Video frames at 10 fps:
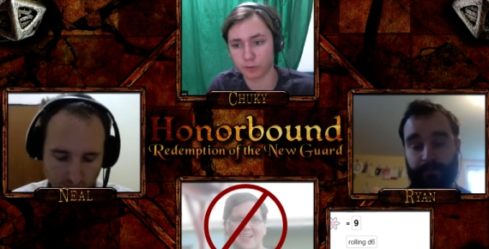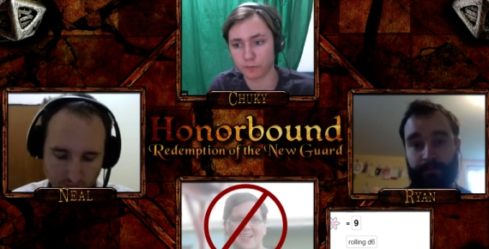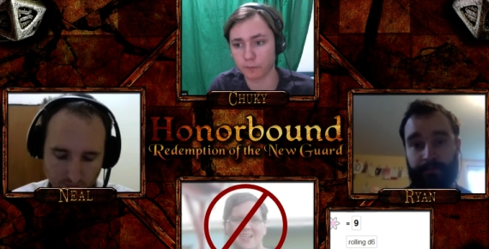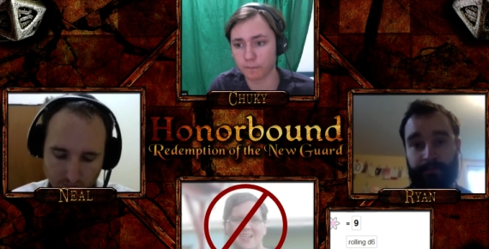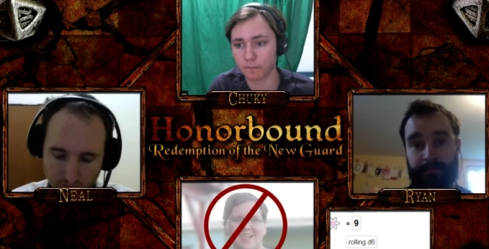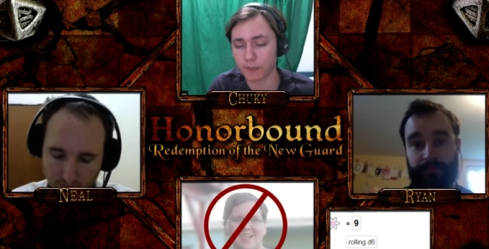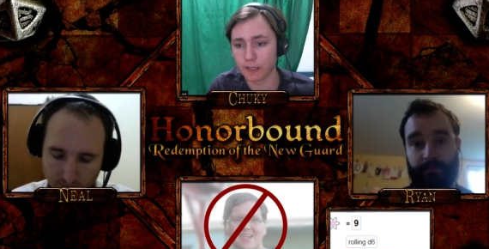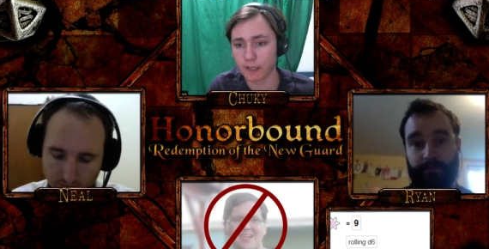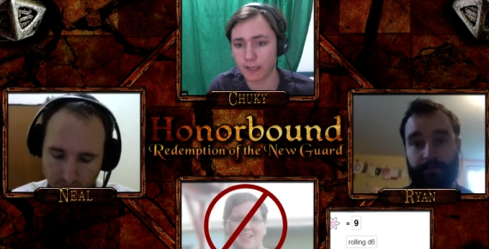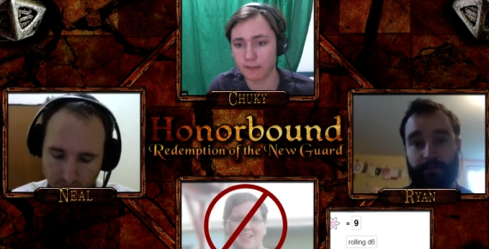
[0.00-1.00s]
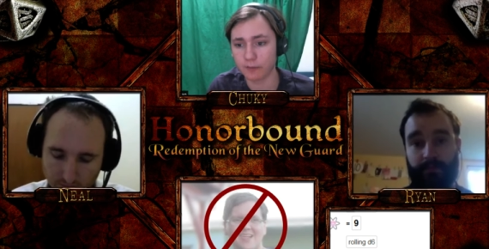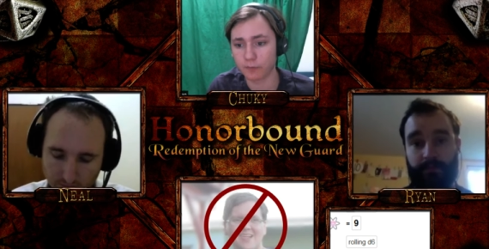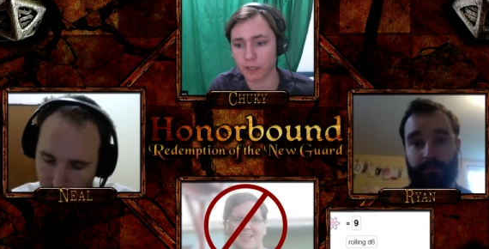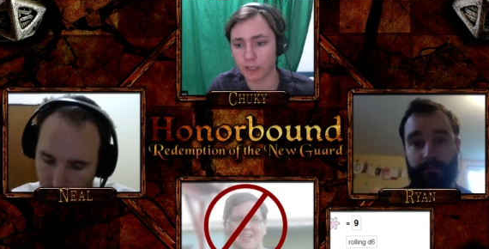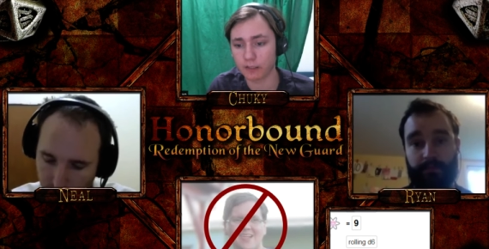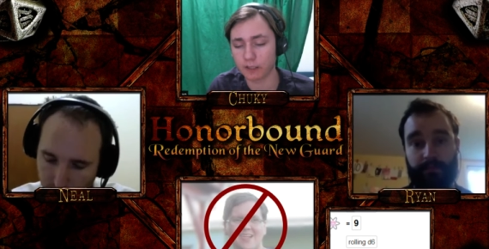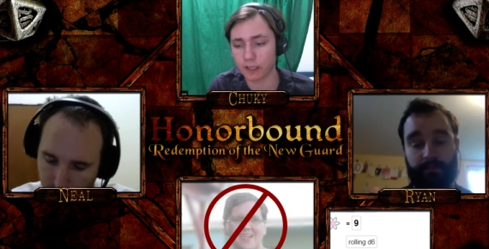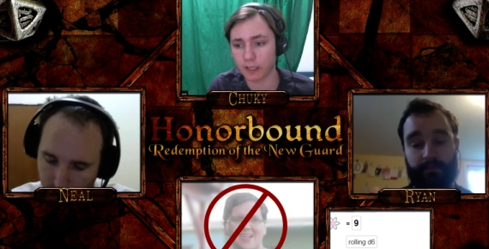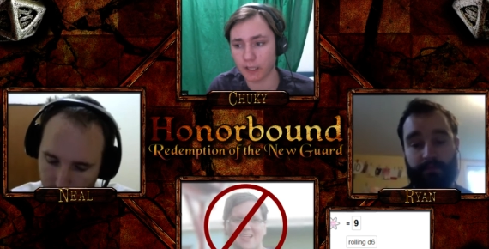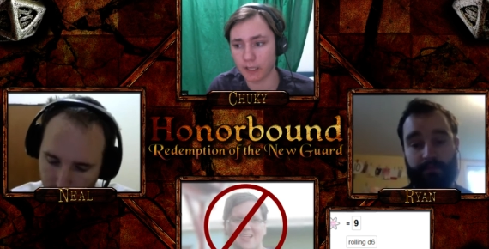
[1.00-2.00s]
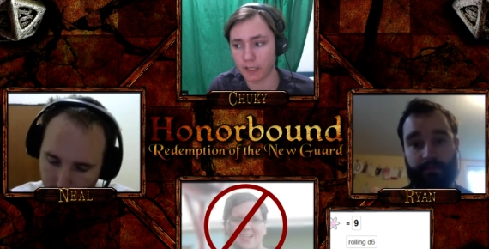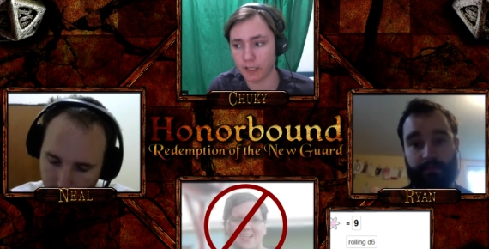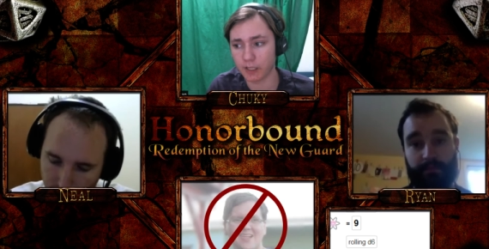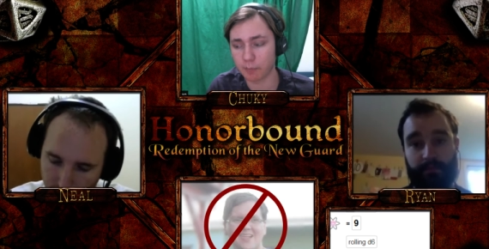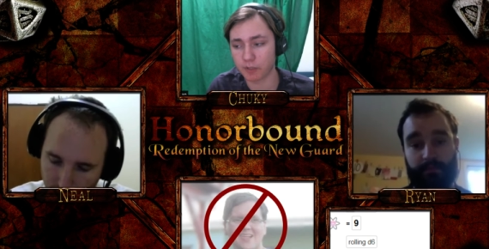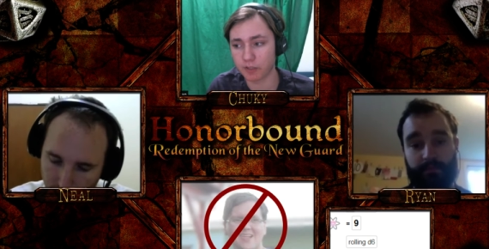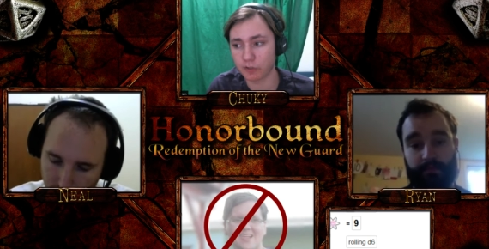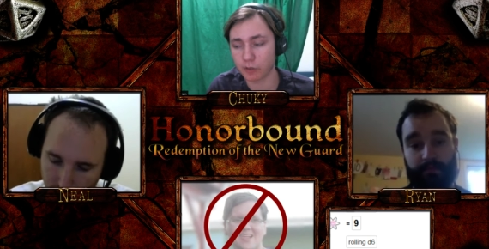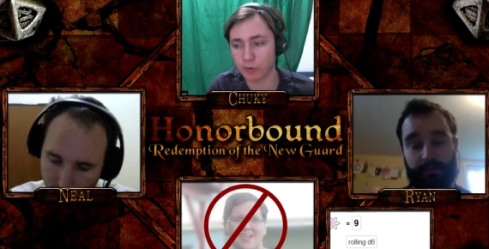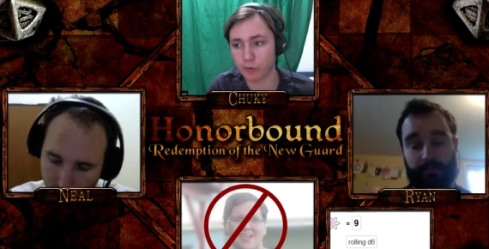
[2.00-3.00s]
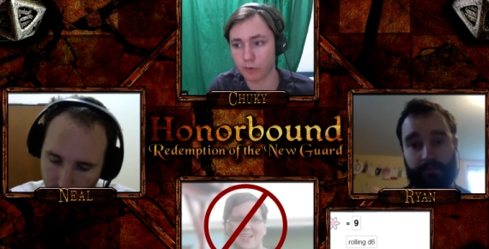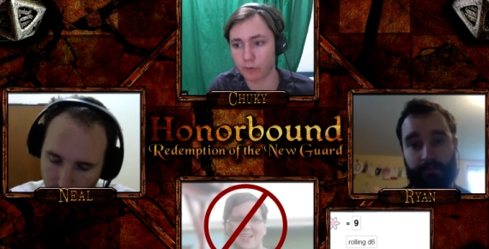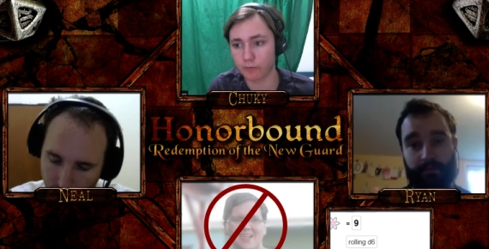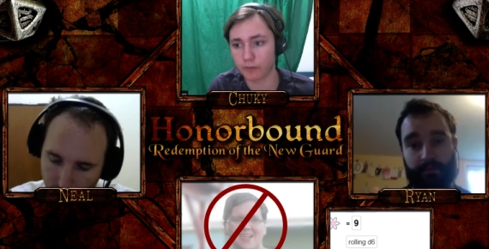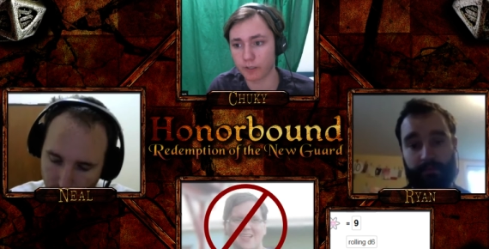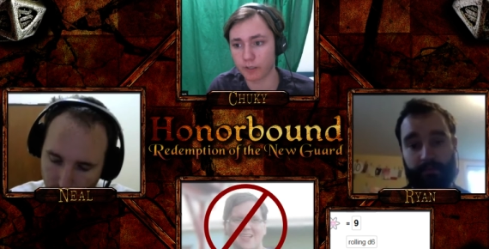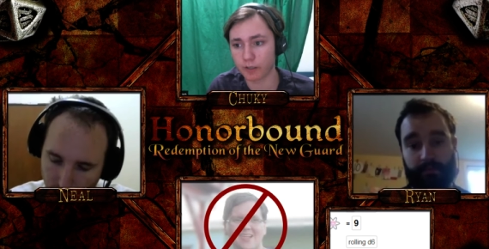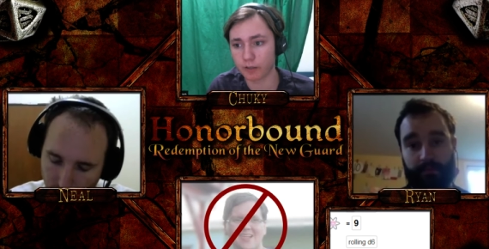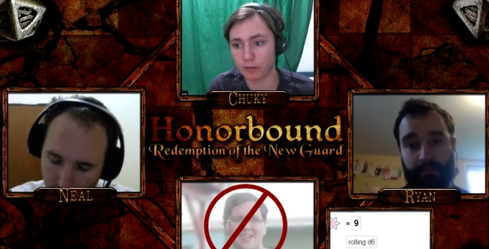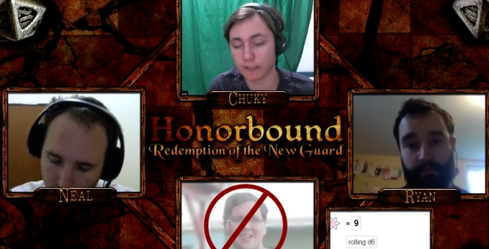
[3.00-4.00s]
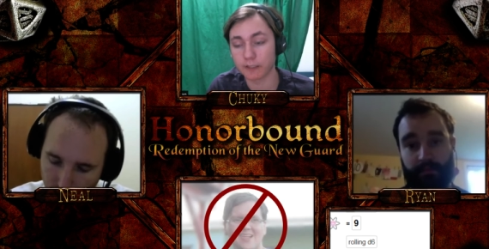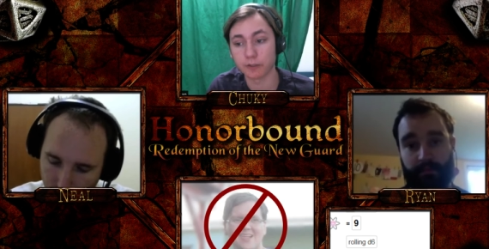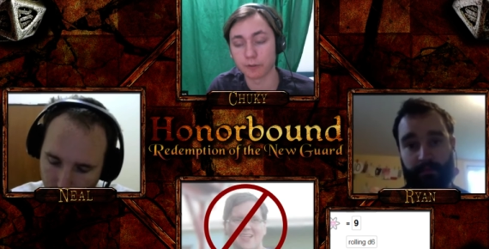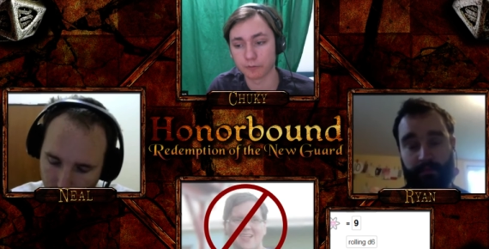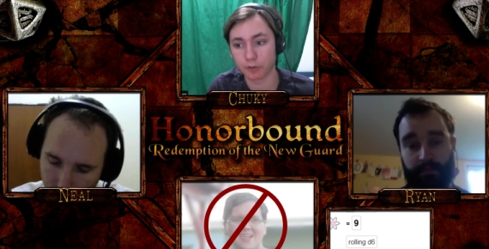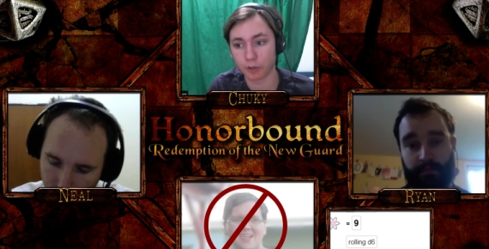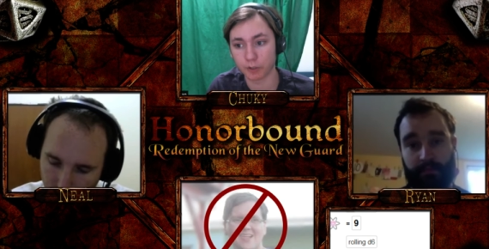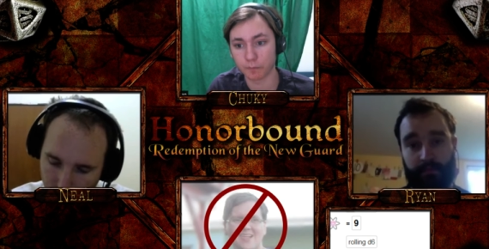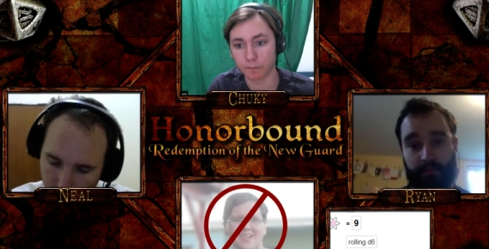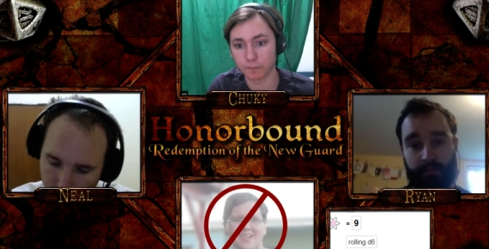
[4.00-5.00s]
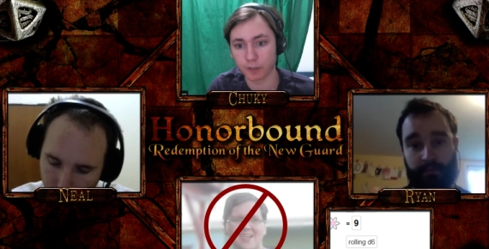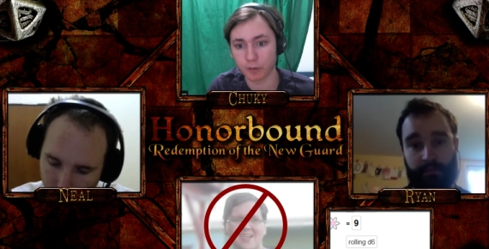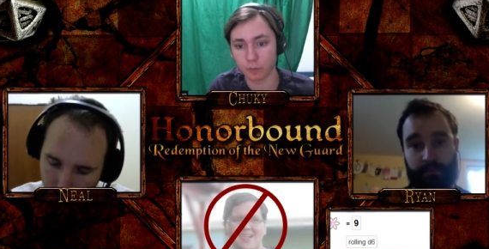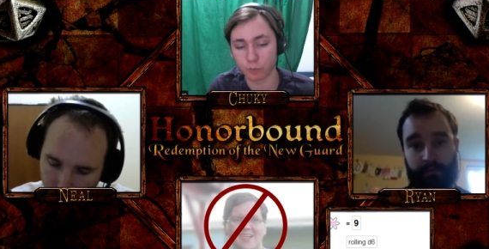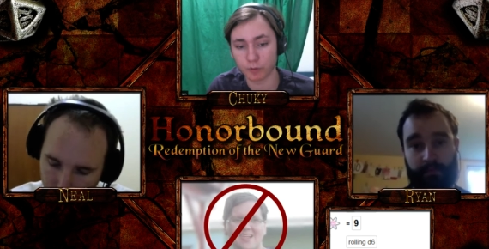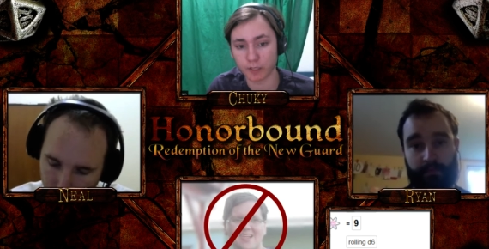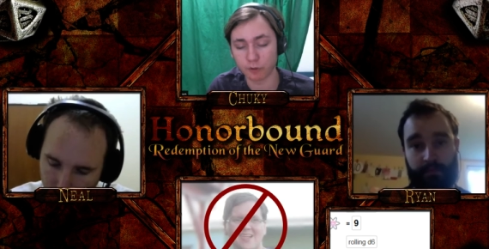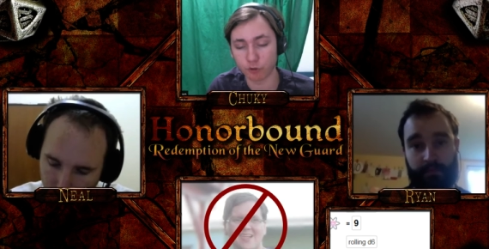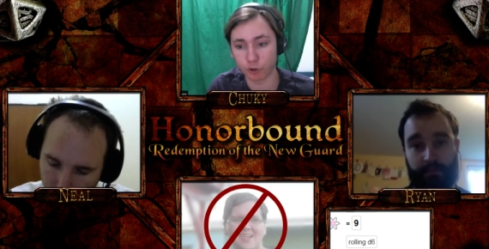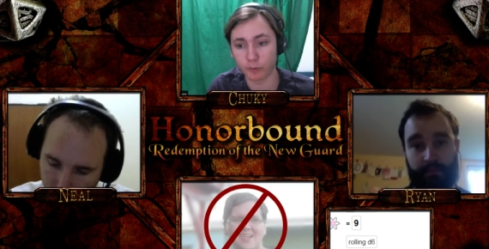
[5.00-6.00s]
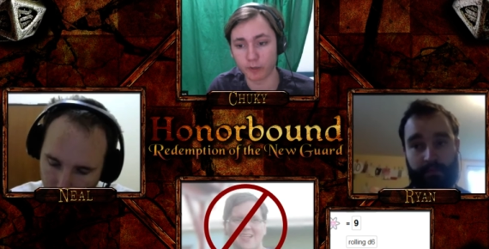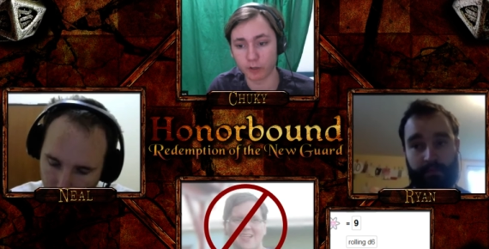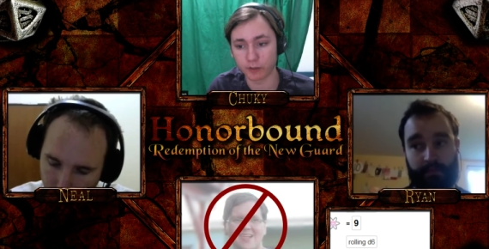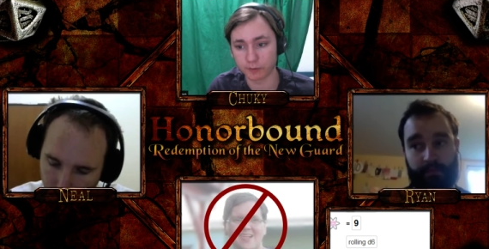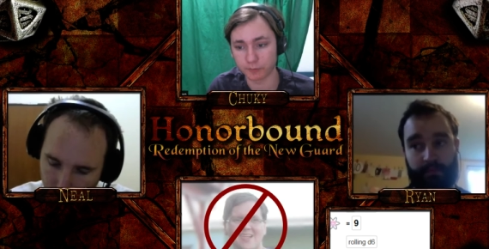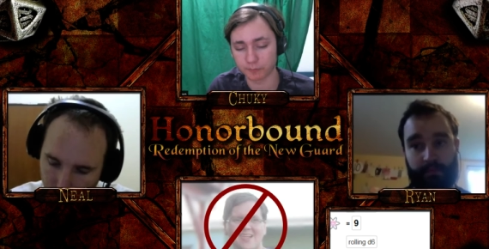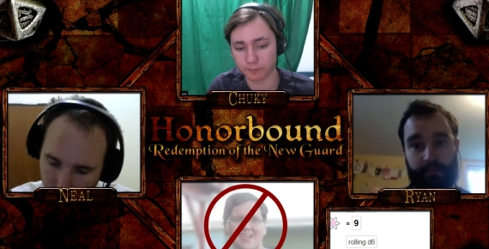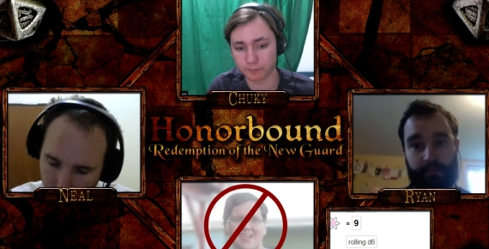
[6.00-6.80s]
Speaker 1: each of them, and you find a piece of uh, leather on him with a drawing on it.